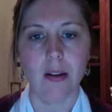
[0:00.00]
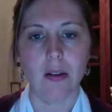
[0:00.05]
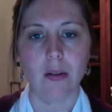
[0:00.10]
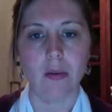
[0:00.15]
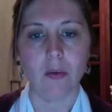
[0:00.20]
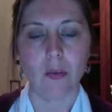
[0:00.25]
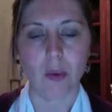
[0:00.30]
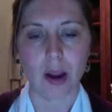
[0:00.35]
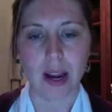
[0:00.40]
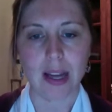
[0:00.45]

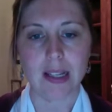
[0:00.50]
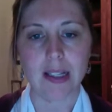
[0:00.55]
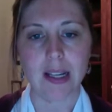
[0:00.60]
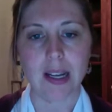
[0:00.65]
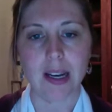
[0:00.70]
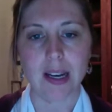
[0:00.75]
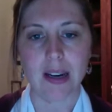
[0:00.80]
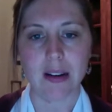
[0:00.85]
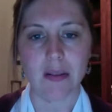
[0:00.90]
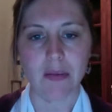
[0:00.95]
rate
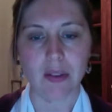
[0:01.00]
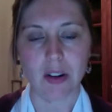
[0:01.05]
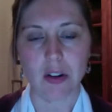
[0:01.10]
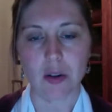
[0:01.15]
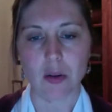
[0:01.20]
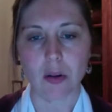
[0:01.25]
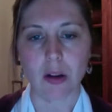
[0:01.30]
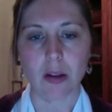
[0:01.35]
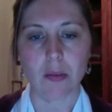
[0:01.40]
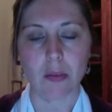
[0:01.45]
an
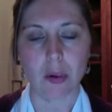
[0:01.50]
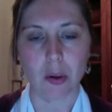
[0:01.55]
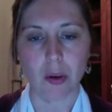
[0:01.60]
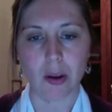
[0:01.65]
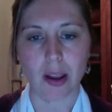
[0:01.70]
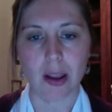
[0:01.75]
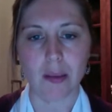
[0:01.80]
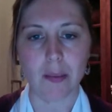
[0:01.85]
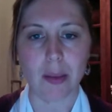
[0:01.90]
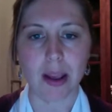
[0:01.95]
individual
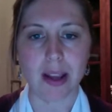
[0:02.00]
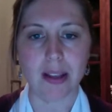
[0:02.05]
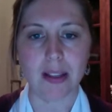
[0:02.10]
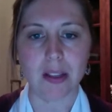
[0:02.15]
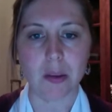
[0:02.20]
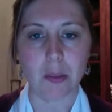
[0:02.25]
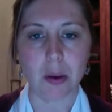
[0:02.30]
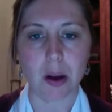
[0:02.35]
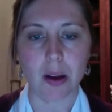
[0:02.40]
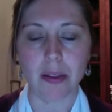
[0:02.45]
employee based
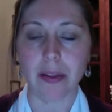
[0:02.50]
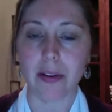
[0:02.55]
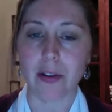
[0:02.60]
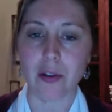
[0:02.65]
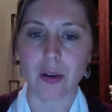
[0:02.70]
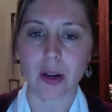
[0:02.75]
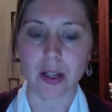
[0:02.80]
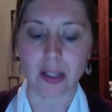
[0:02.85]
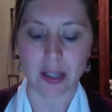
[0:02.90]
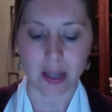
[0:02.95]
upon their
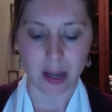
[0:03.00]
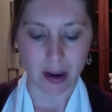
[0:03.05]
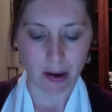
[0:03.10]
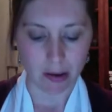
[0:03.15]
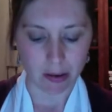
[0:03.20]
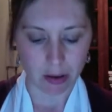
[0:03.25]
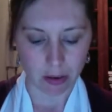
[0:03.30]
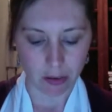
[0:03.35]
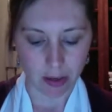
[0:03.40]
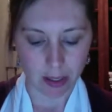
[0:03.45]
traits and
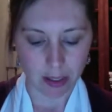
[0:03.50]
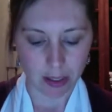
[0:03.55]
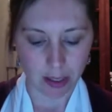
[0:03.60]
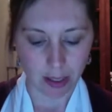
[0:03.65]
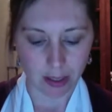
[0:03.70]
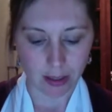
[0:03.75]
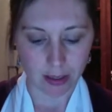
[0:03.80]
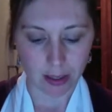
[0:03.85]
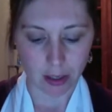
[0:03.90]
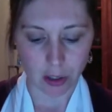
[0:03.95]

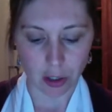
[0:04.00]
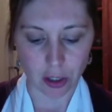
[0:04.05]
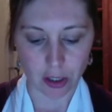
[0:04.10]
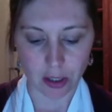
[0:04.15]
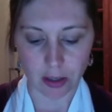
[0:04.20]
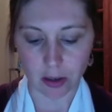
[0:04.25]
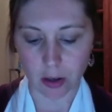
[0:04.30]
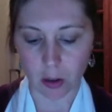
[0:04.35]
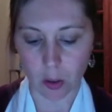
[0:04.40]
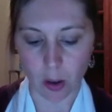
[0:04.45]
characteristics, such as
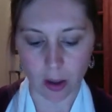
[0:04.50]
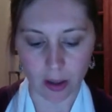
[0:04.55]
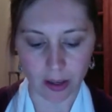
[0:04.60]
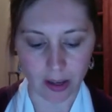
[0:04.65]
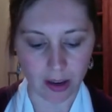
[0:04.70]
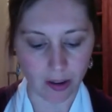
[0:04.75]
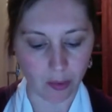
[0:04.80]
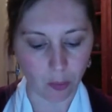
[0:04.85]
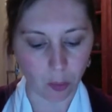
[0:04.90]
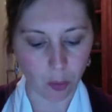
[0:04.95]
their
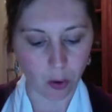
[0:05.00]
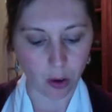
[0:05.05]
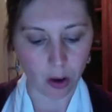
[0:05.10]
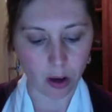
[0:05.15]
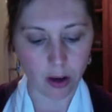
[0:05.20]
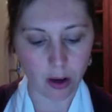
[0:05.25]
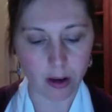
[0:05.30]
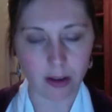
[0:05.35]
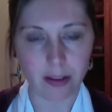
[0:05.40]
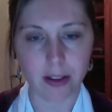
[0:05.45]
quality of
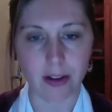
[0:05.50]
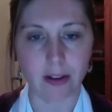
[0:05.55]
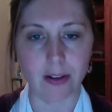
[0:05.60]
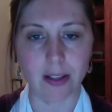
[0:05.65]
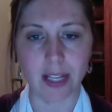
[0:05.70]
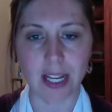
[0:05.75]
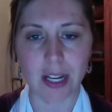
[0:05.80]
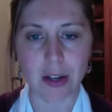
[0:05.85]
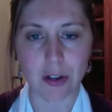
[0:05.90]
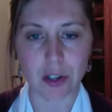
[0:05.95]
work, their
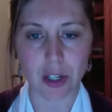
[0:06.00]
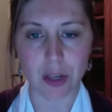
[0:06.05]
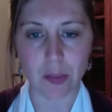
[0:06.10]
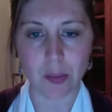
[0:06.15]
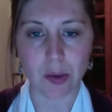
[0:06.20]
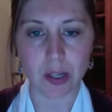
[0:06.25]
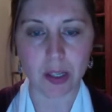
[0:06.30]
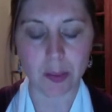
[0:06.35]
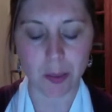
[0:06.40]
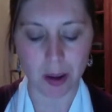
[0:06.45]
leadership
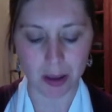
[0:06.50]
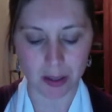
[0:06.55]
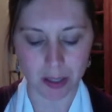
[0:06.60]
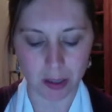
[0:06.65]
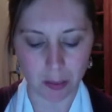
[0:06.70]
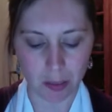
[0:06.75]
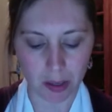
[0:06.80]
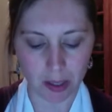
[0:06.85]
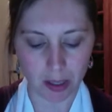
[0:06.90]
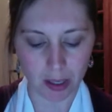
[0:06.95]

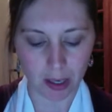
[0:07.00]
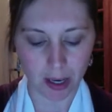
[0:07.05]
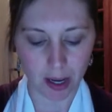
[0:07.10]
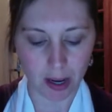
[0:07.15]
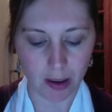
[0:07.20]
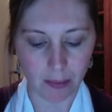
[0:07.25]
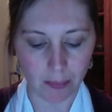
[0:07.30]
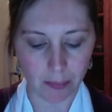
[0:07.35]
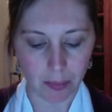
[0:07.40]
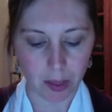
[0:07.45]

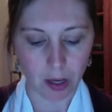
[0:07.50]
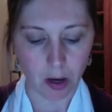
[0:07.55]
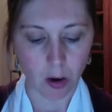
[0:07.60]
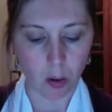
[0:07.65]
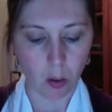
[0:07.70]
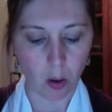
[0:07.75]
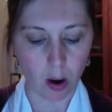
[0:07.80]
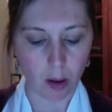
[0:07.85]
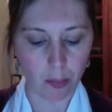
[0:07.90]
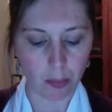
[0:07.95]
responsibility,
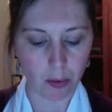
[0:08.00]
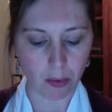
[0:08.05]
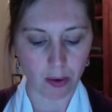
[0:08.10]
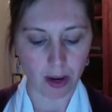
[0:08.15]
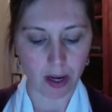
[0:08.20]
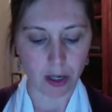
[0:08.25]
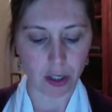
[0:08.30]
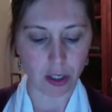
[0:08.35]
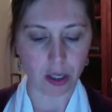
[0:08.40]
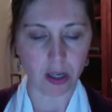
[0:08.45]

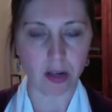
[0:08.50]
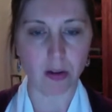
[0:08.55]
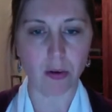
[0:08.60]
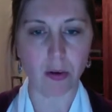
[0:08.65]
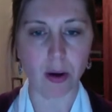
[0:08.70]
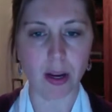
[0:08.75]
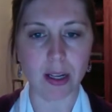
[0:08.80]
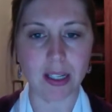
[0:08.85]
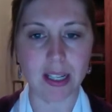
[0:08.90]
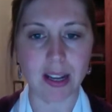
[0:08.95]
cooperation,
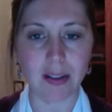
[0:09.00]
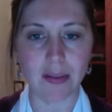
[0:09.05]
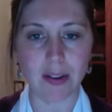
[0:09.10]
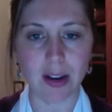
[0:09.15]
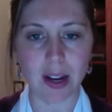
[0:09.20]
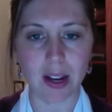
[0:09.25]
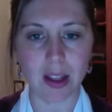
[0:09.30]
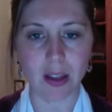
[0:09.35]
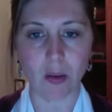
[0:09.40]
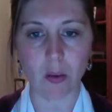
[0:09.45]
creativity
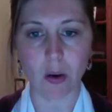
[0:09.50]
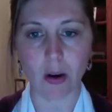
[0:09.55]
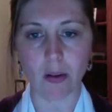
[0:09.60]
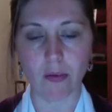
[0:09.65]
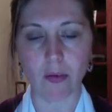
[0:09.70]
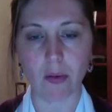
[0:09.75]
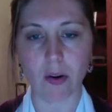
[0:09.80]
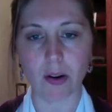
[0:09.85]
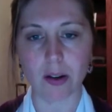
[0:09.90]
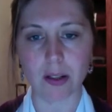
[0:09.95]
in the
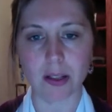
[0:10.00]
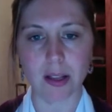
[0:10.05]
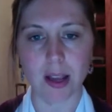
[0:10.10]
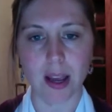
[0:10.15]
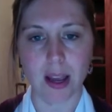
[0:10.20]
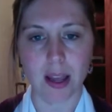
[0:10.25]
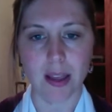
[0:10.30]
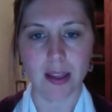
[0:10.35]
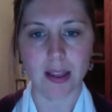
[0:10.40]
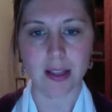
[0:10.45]
workforce.
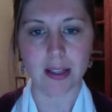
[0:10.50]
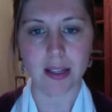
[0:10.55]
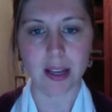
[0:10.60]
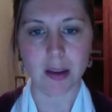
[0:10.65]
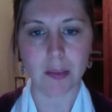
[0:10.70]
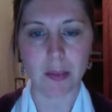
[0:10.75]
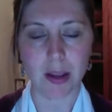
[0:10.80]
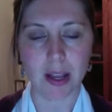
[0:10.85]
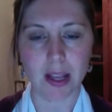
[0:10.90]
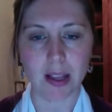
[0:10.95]
This can
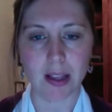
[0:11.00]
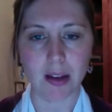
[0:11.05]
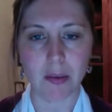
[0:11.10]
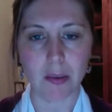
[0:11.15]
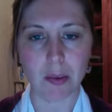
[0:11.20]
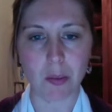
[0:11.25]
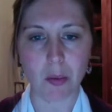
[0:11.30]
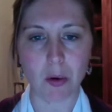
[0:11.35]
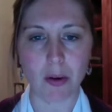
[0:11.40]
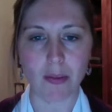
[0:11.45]
be a little
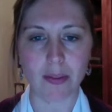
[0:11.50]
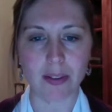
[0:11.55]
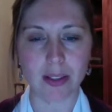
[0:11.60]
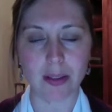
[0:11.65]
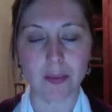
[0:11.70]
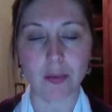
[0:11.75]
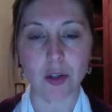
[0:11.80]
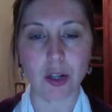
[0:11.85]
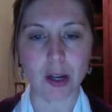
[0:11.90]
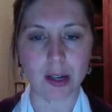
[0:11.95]
bit more of a
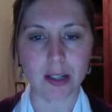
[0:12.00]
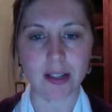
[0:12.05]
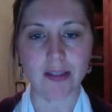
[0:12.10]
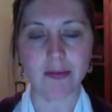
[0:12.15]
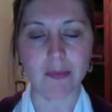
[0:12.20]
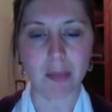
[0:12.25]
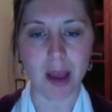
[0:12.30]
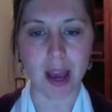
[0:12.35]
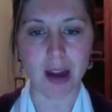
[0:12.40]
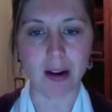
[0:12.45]
subjective
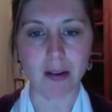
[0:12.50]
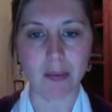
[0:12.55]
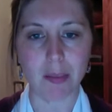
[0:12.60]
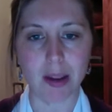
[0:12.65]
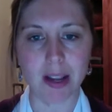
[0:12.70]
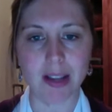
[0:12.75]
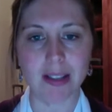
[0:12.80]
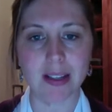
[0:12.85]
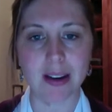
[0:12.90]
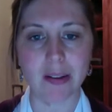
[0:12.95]
matter
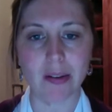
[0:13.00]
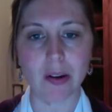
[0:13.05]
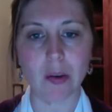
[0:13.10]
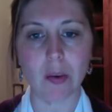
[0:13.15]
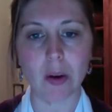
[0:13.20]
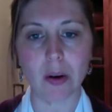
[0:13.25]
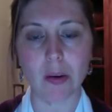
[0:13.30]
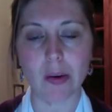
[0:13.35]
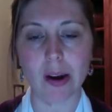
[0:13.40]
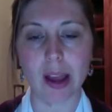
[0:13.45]
because
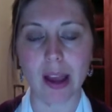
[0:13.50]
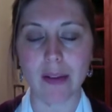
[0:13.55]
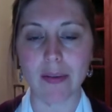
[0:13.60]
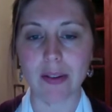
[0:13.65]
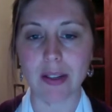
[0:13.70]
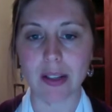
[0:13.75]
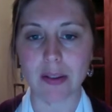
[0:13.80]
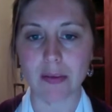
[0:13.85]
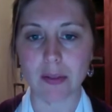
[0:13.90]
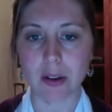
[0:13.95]
everyone would have a
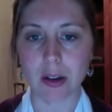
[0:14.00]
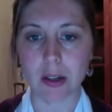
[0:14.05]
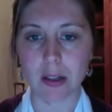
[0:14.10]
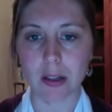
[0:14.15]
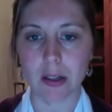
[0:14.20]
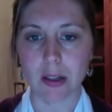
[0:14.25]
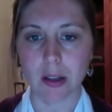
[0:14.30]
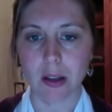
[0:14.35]
different